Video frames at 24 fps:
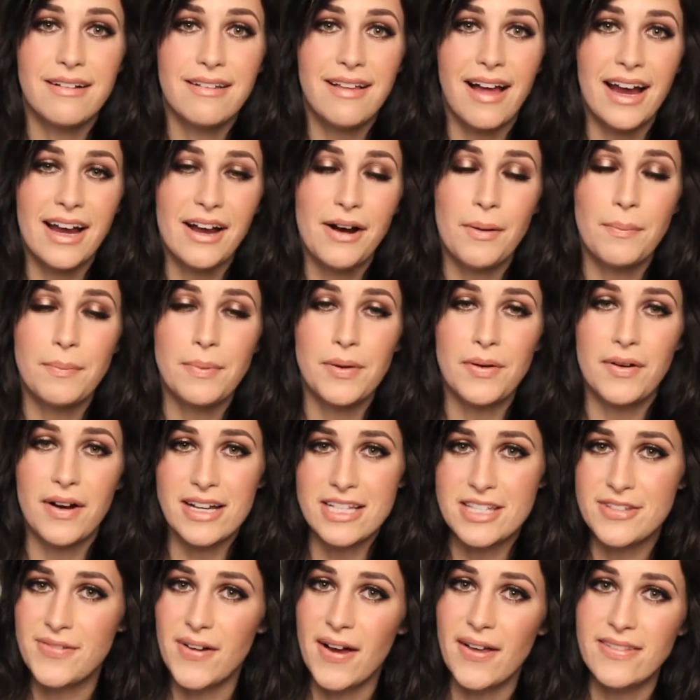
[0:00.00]
I hope you
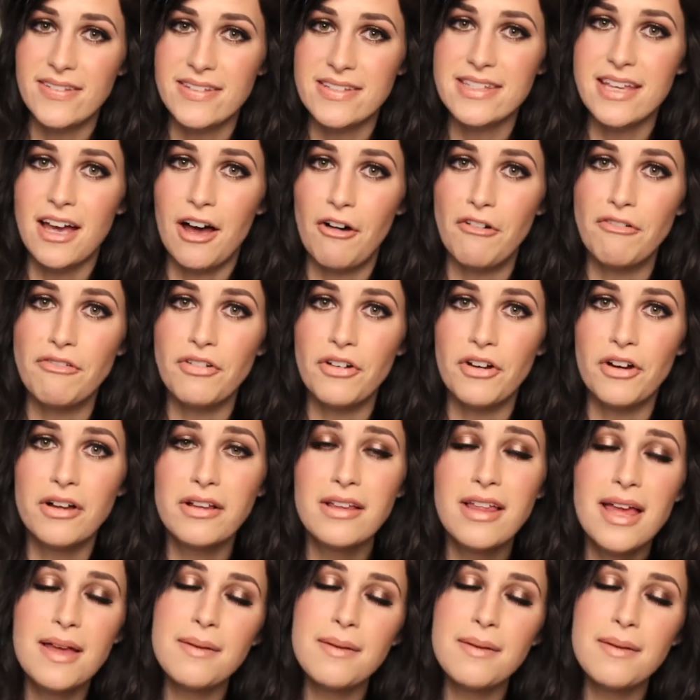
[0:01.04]
guys found this helpful.